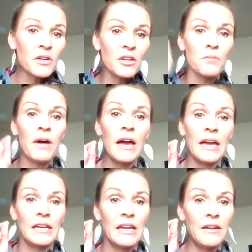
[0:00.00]
in your
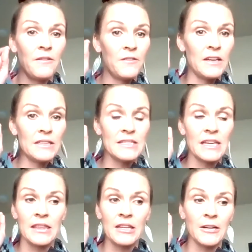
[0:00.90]
mind. And if it's
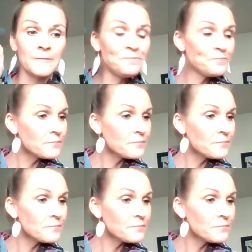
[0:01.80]
either,